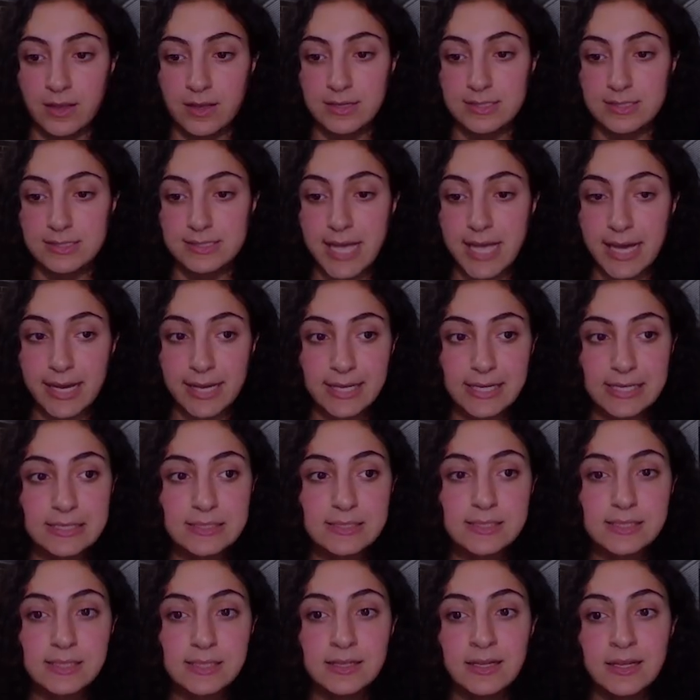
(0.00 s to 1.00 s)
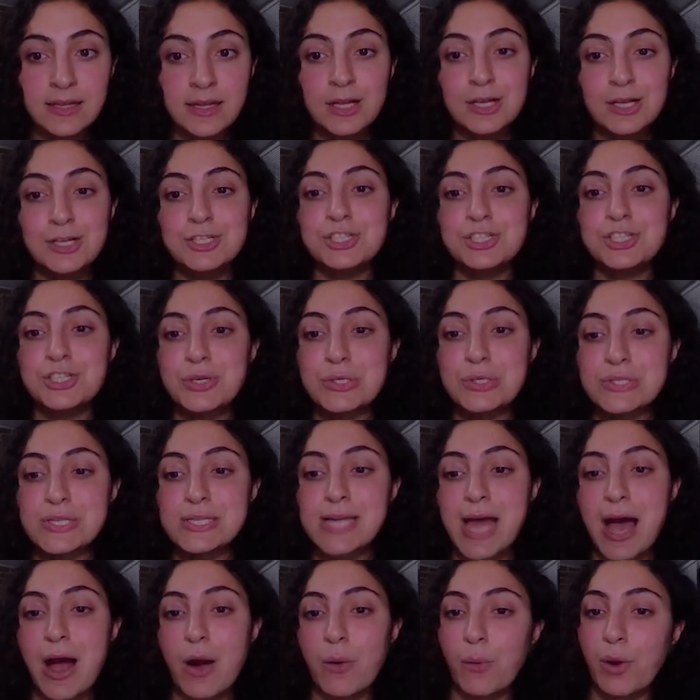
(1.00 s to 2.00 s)
Second, choose the
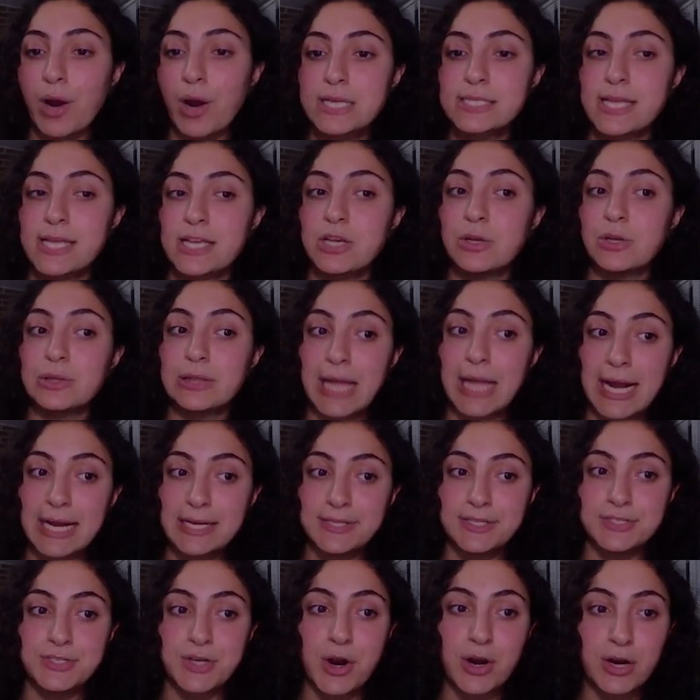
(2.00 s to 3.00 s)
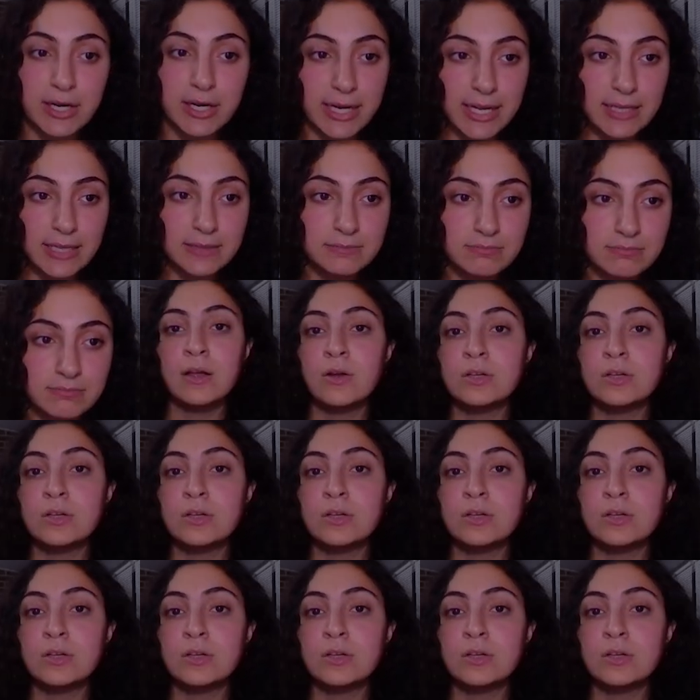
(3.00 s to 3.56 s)
networks that you'd like to target.